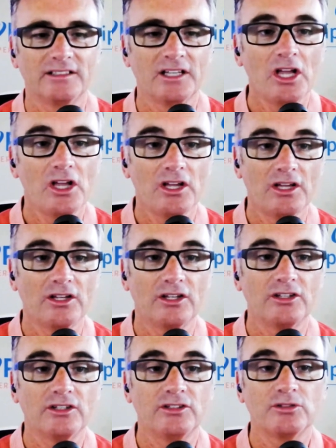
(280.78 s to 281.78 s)
most people
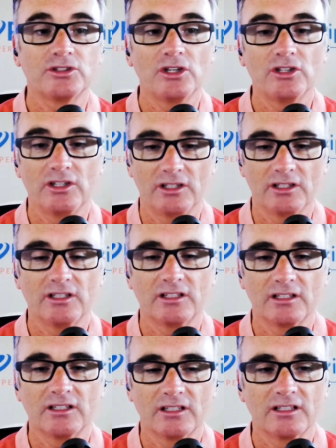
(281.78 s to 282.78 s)
settle for the
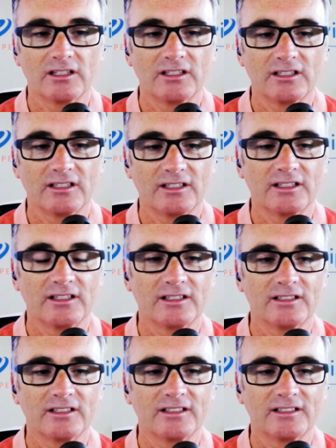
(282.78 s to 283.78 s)
first 3 interviews.
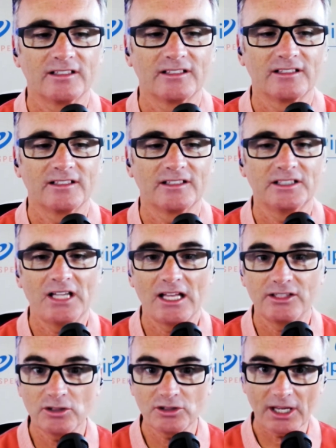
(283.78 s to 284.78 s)
Yeah,
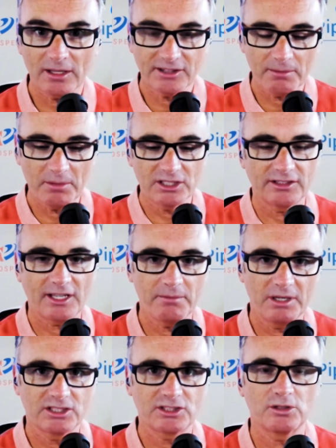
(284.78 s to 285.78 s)
no, that
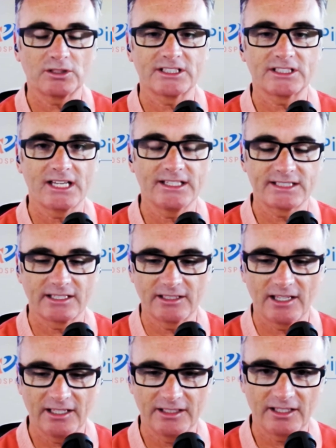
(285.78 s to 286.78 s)
makes total sense.
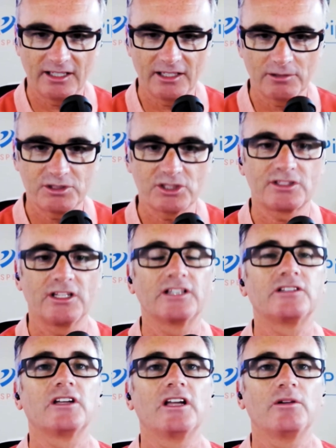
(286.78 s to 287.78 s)
And I was just
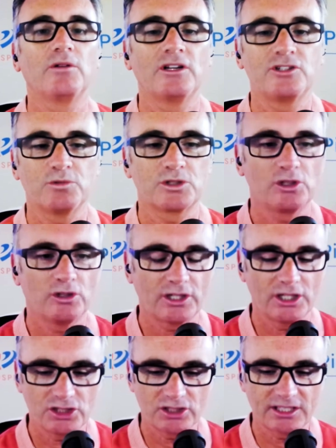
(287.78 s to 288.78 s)
like, as you were
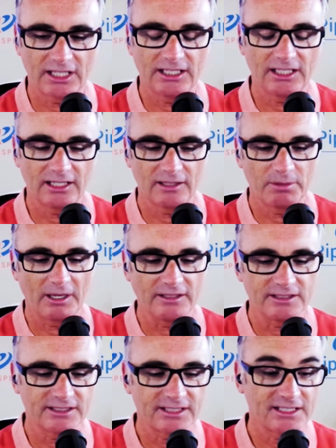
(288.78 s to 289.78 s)
talking, just thinking
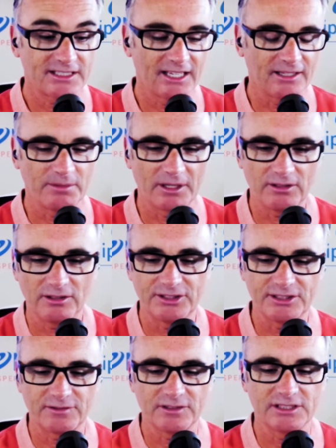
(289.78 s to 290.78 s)
about, as I said, about all
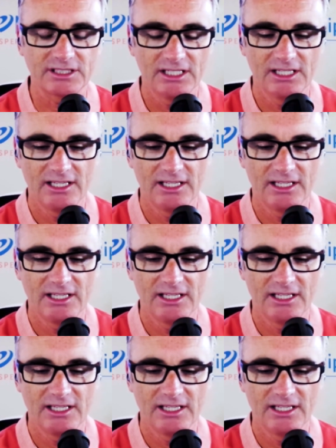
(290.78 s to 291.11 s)
the different